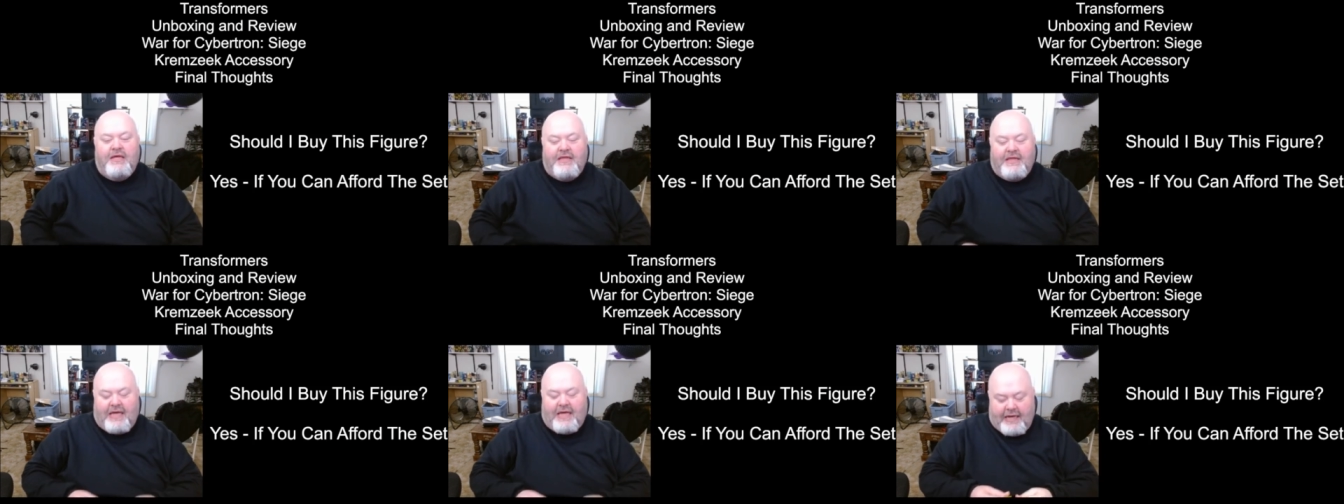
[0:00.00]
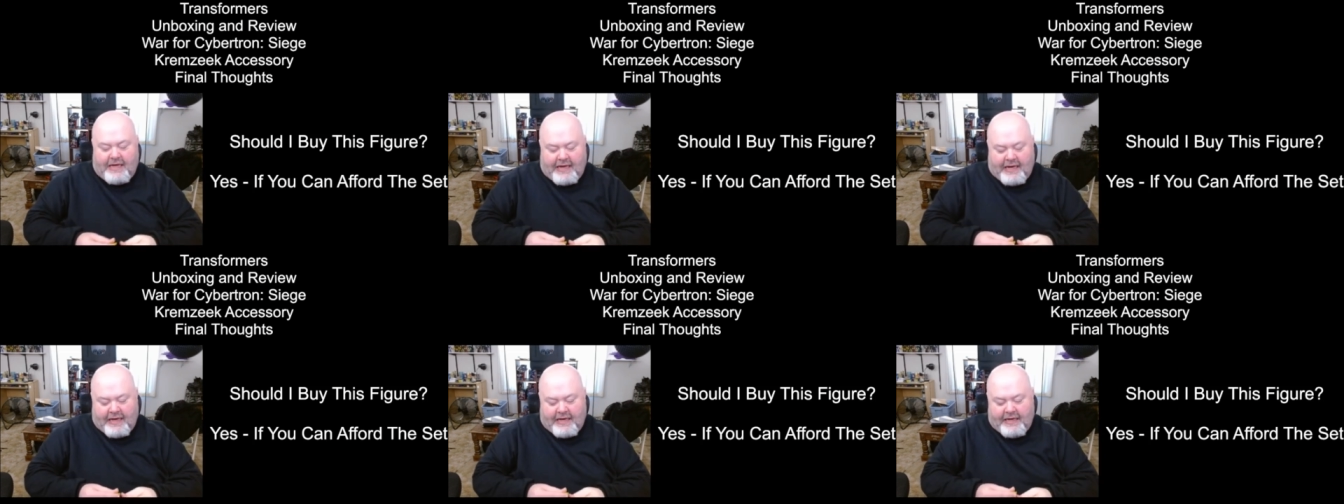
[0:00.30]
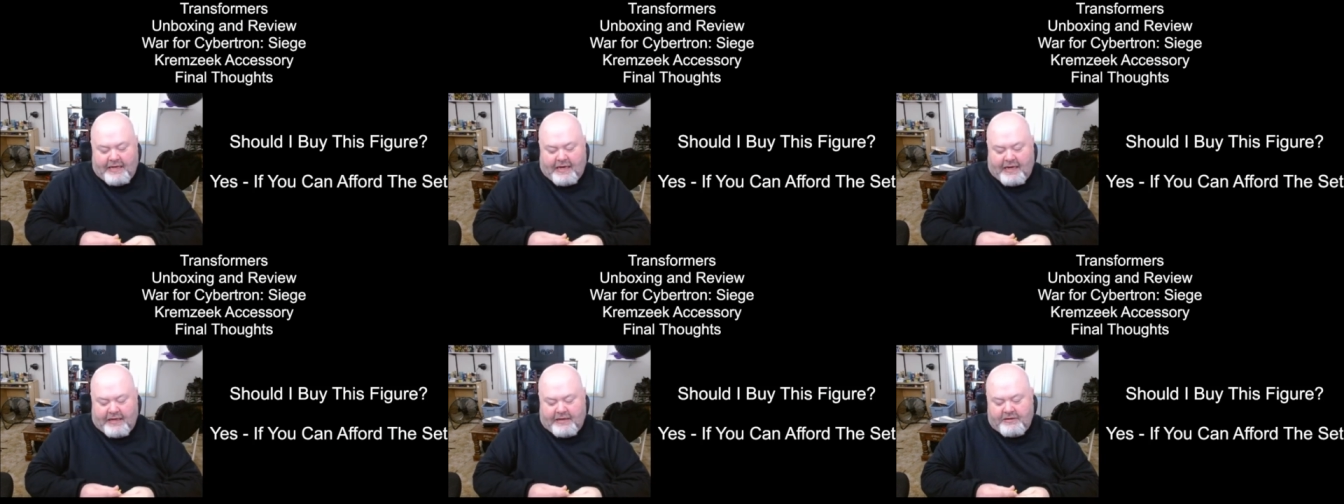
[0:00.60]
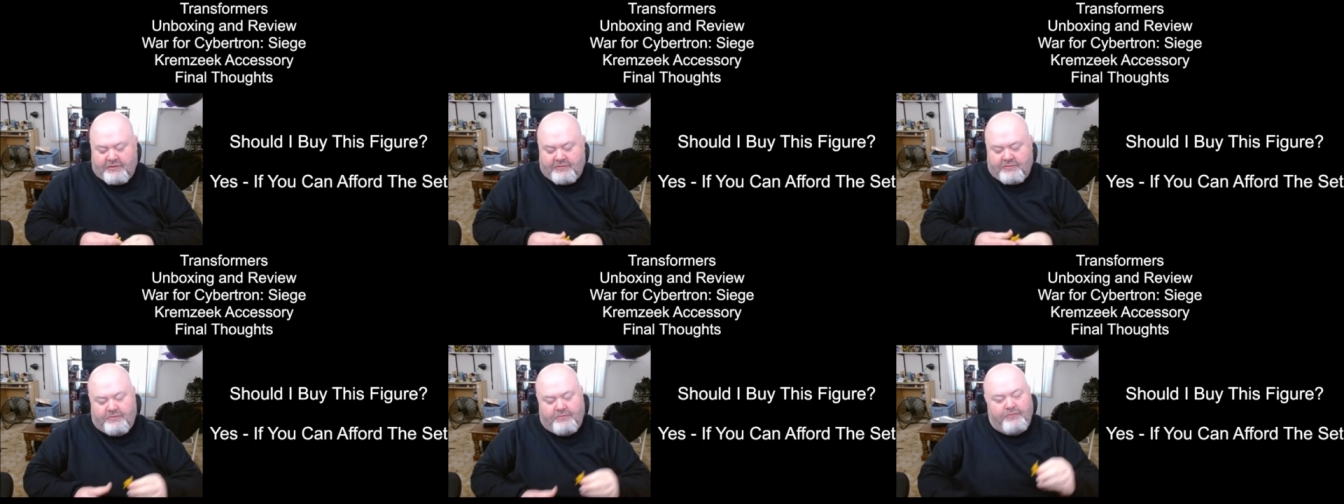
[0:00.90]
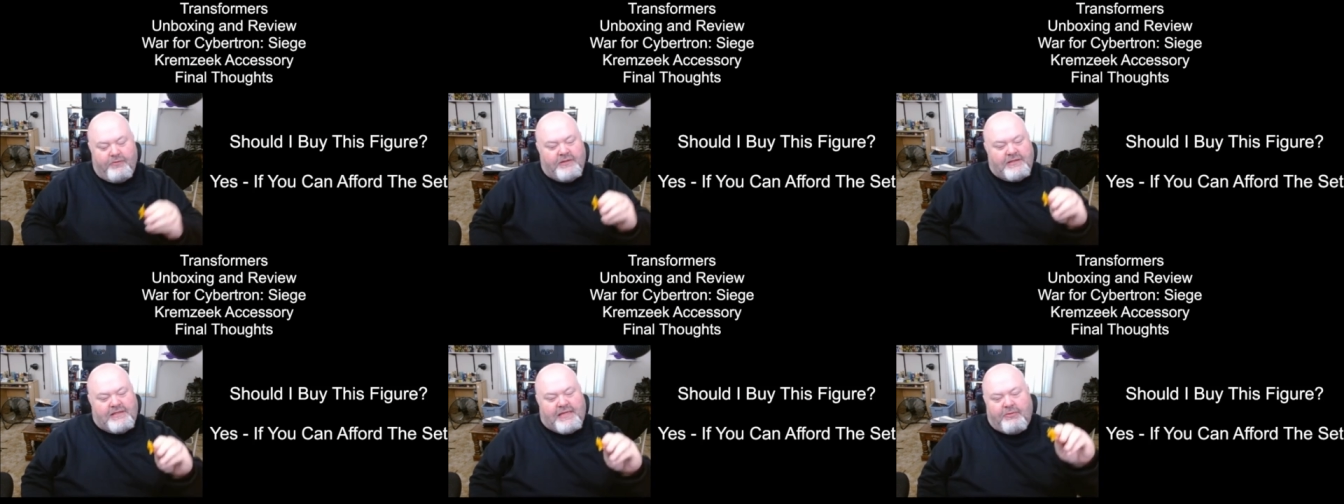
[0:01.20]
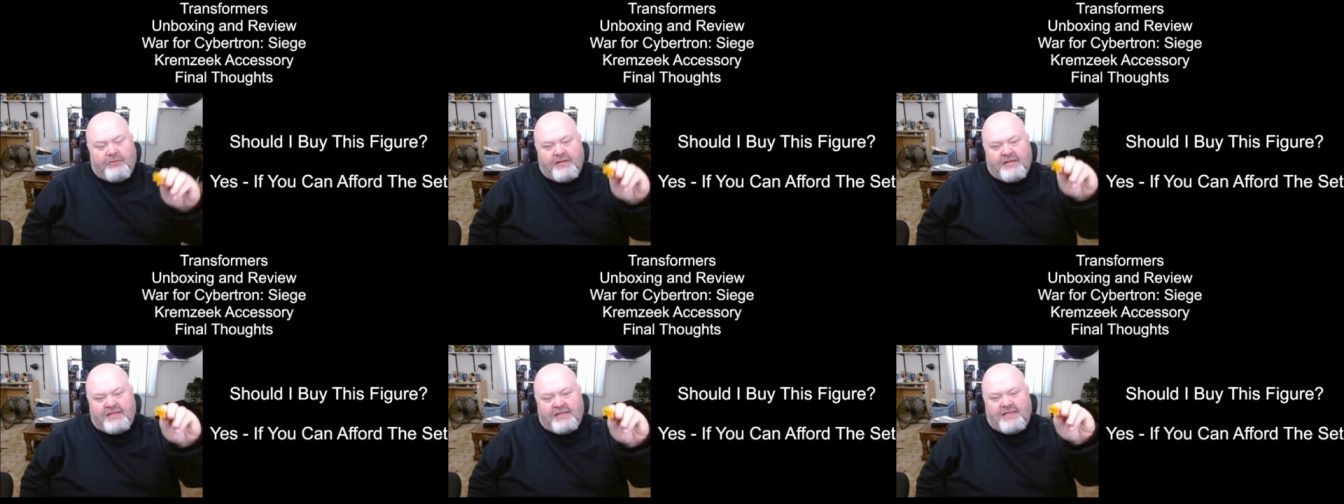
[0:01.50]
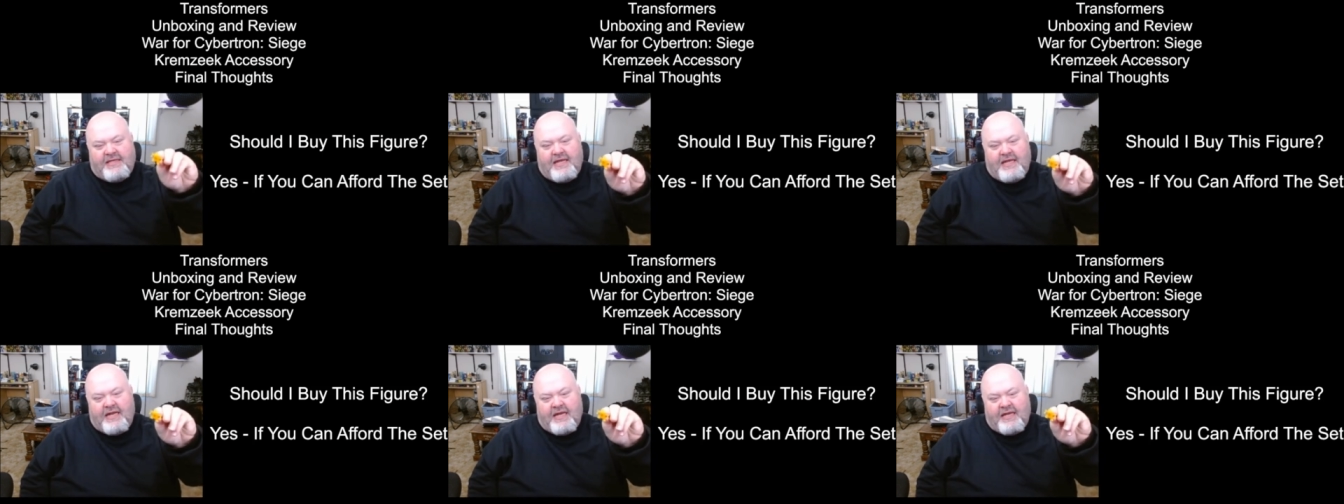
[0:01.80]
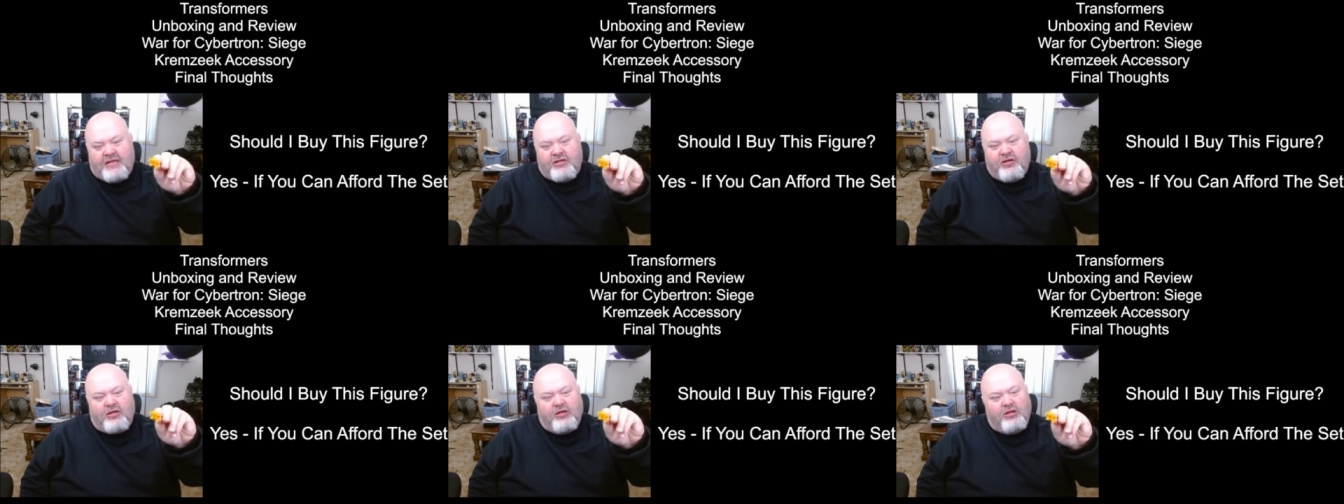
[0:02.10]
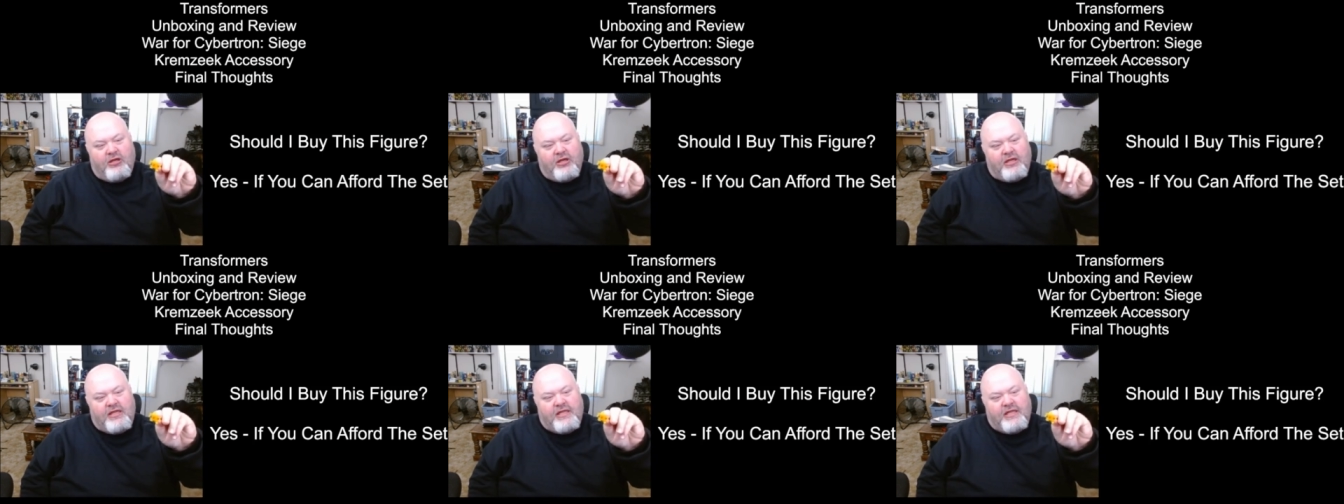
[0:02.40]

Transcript: I, I was able to sit and I took a look at